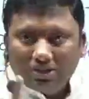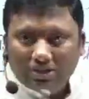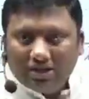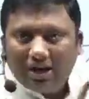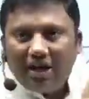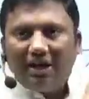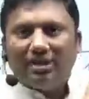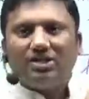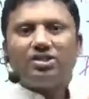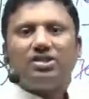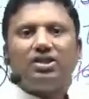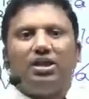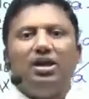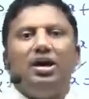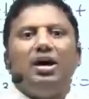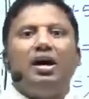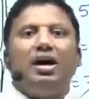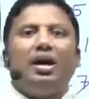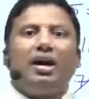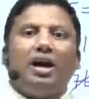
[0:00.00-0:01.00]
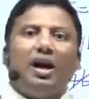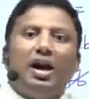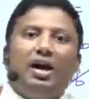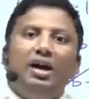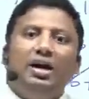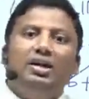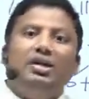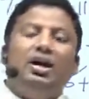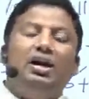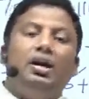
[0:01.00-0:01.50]
states,
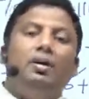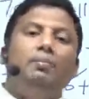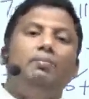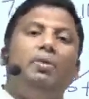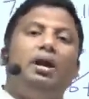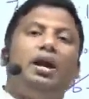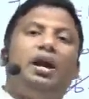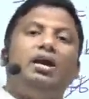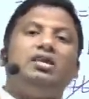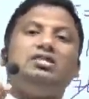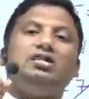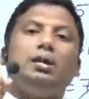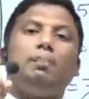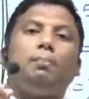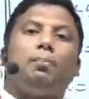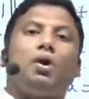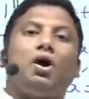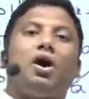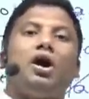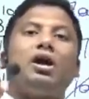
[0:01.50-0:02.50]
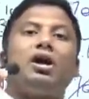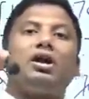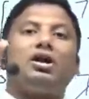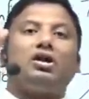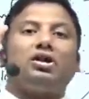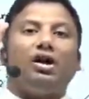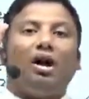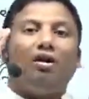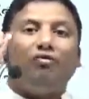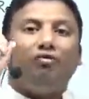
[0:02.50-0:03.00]
write the number as a product
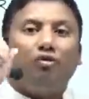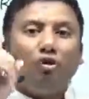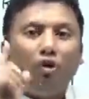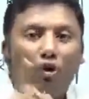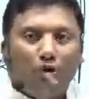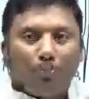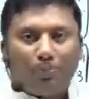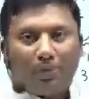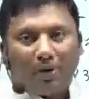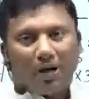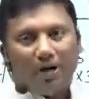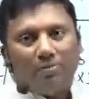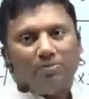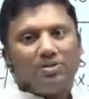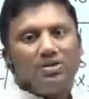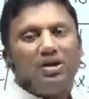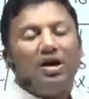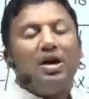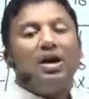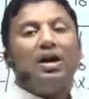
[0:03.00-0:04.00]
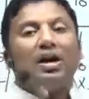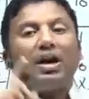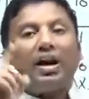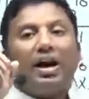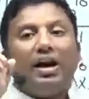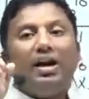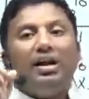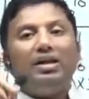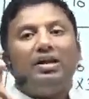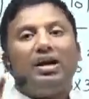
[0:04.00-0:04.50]
of coprimes.
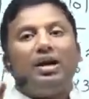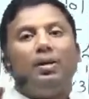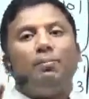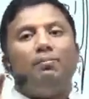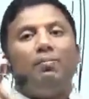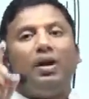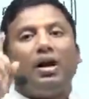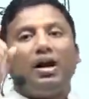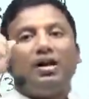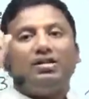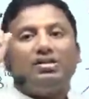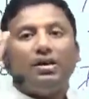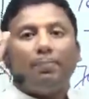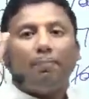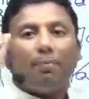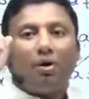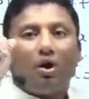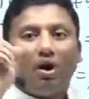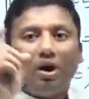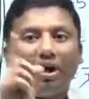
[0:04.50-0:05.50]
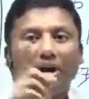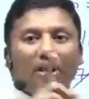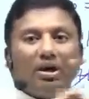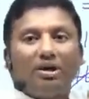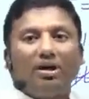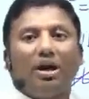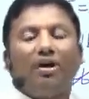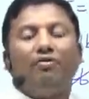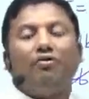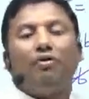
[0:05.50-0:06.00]
Write the number as a
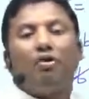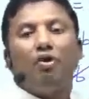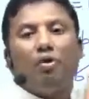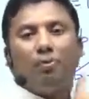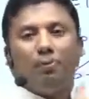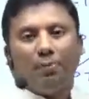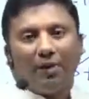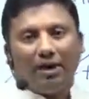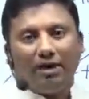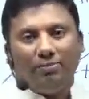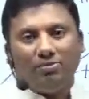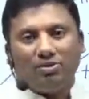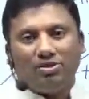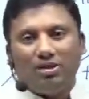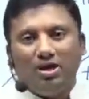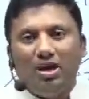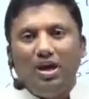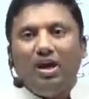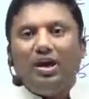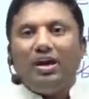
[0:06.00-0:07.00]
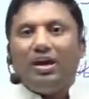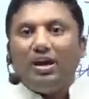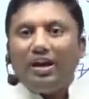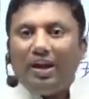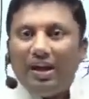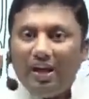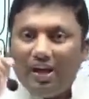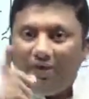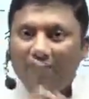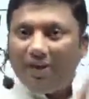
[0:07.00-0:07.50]
product of coprimes.
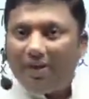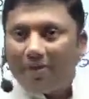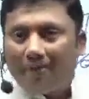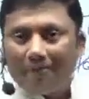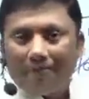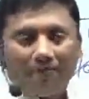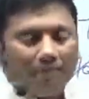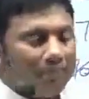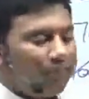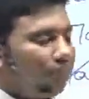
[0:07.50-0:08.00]
Even